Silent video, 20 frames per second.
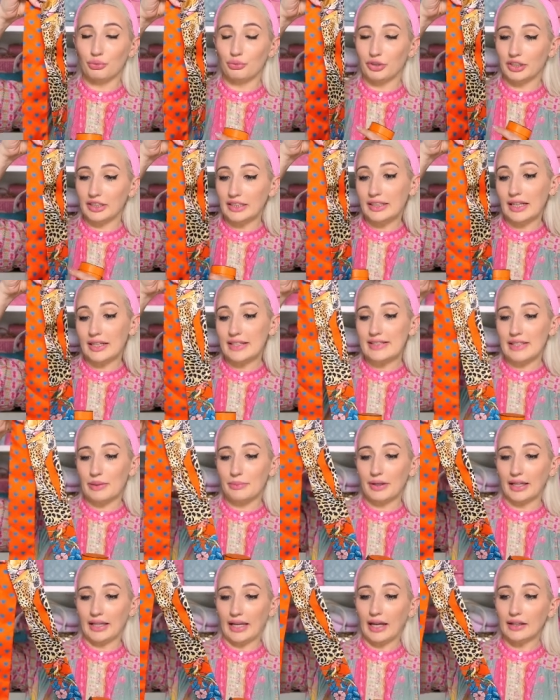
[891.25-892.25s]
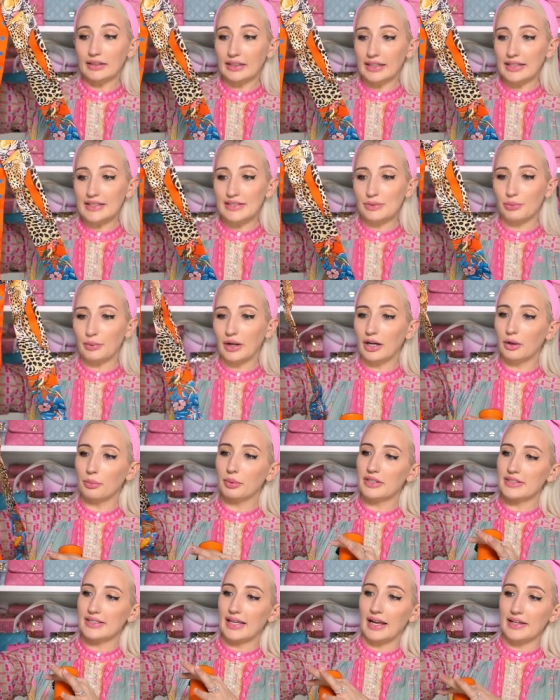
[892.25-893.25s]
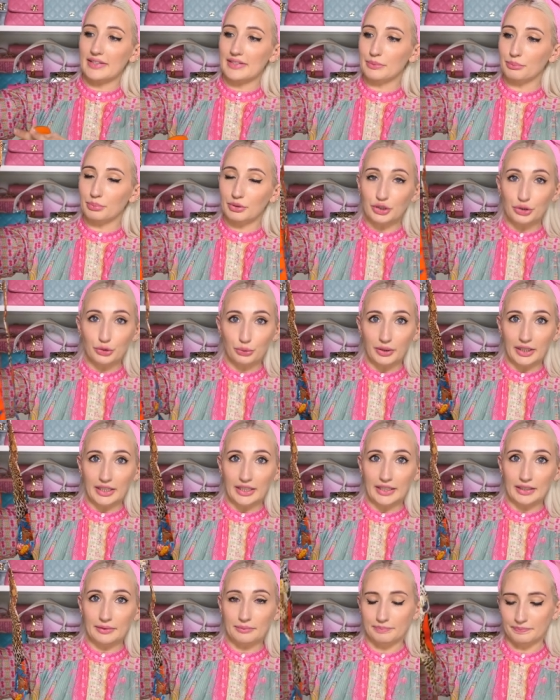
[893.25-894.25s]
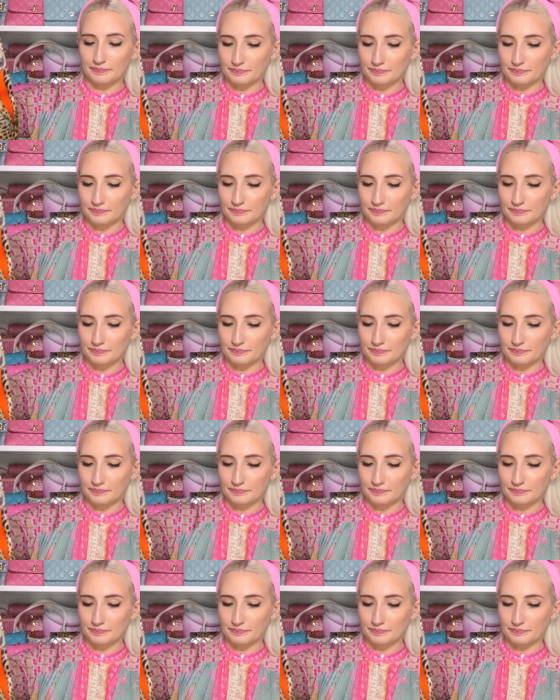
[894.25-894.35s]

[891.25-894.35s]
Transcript: really nice on my Kelly as well because it has the blue in it.